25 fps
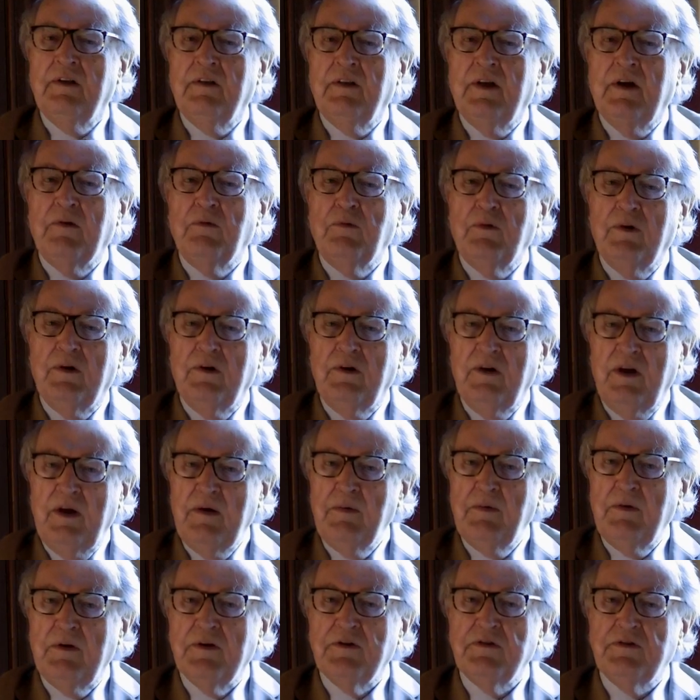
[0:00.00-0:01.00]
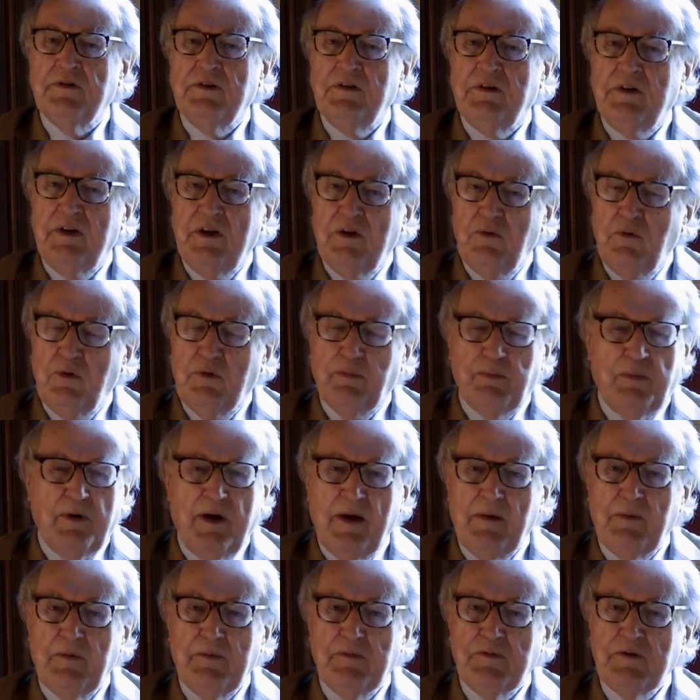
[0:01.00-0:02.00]
that would enable us to deal with
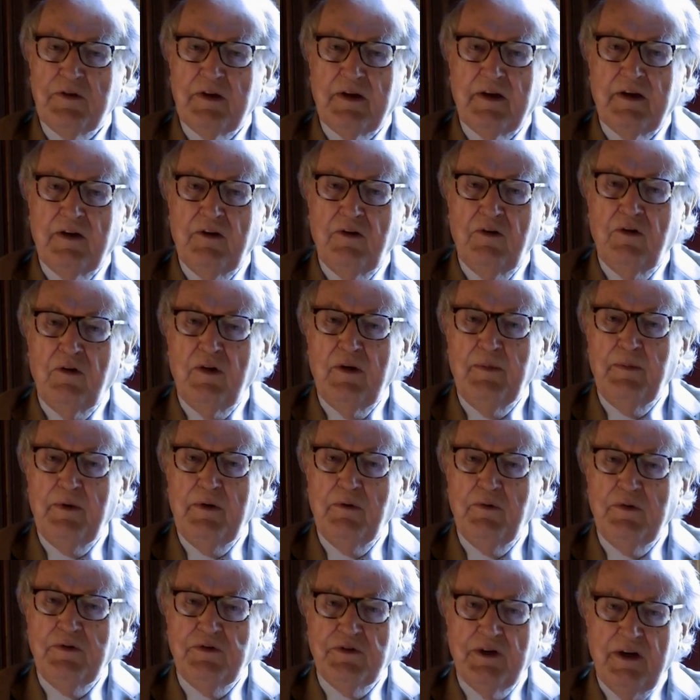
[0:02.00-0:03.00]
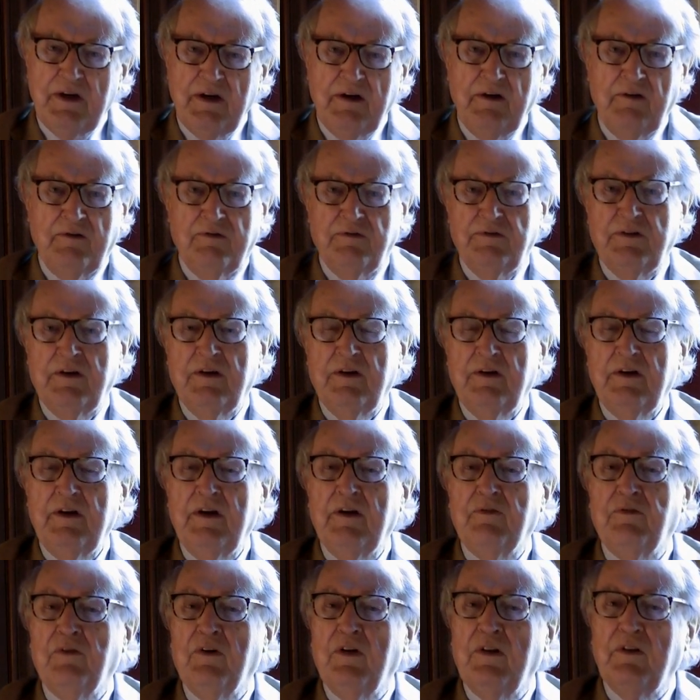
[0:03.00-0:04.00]
problems that can only be resolved
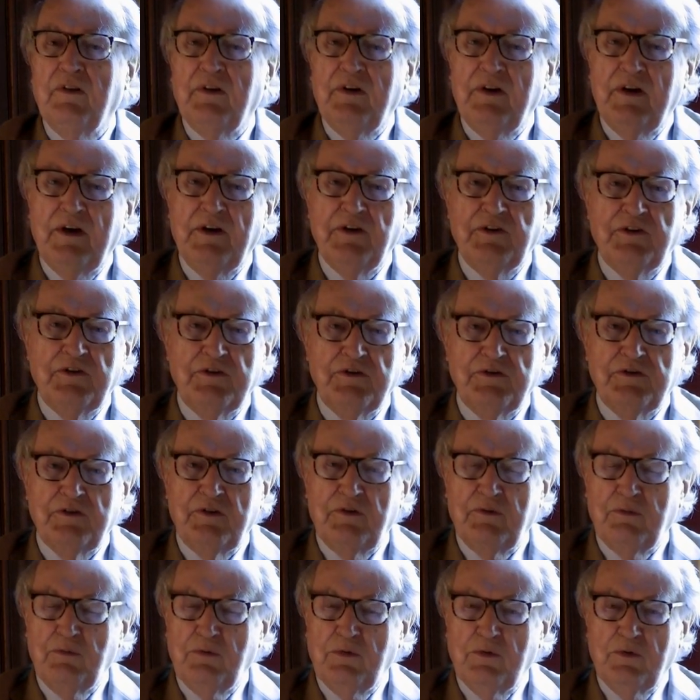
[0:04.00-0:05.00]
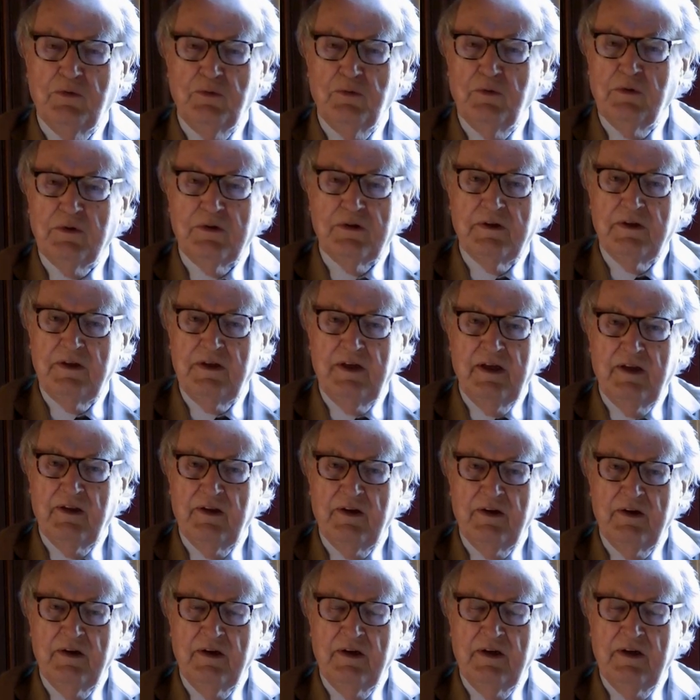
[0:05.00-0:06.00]
if all the nations of the world work
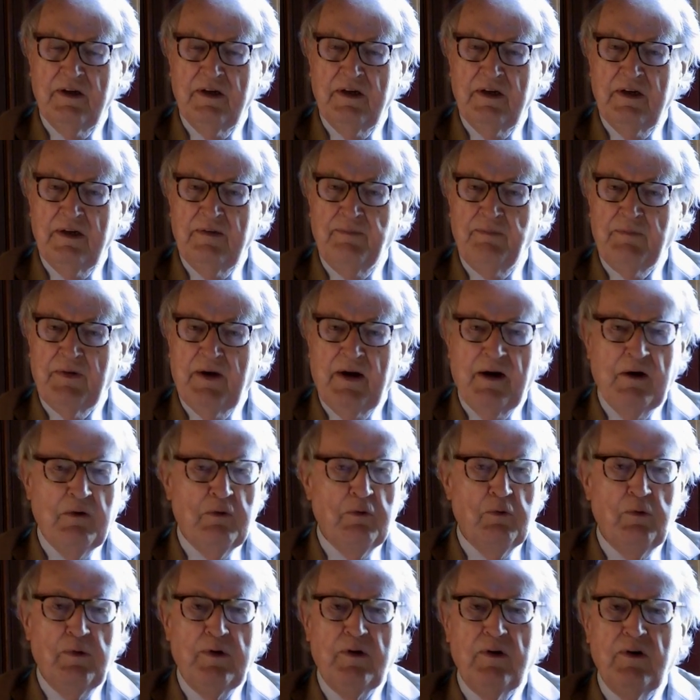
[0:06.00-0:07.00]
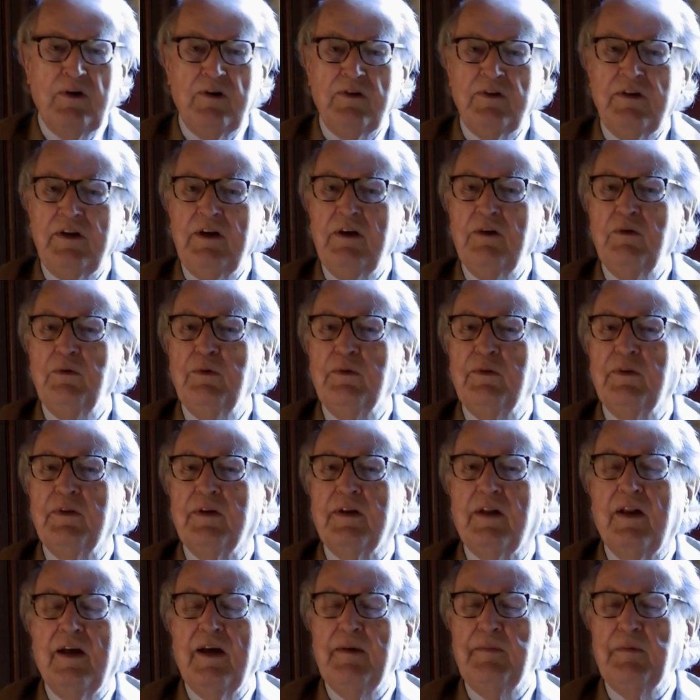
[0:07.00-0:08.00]
together. How are we going to deal with the
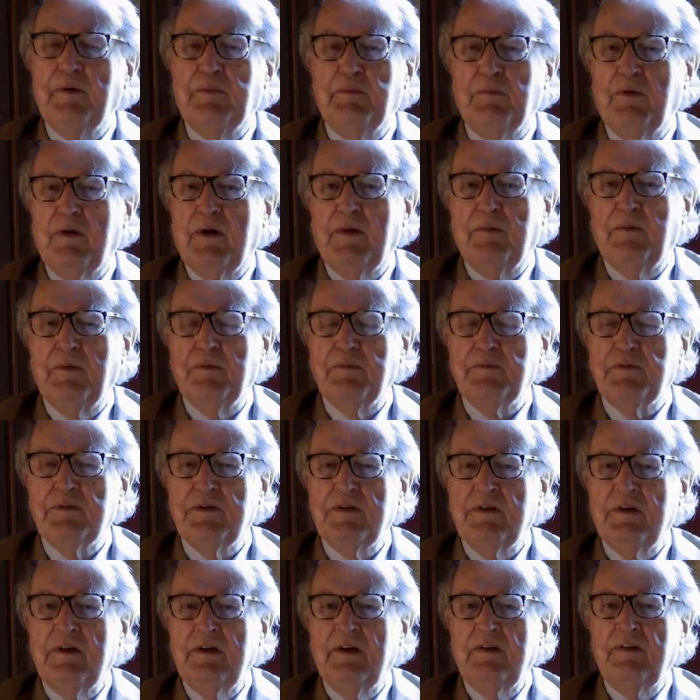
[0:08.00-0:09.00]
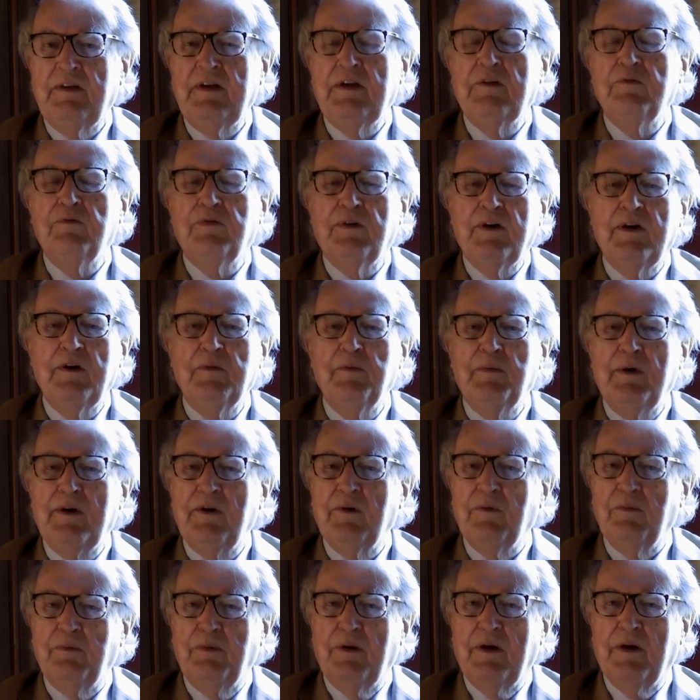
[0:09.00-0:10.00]
climate problems, the
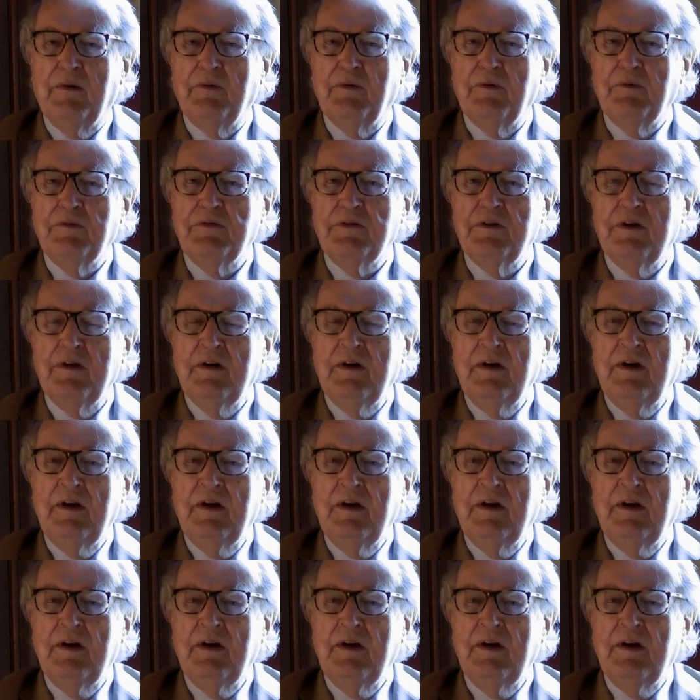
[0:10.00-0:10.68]
environmental problems,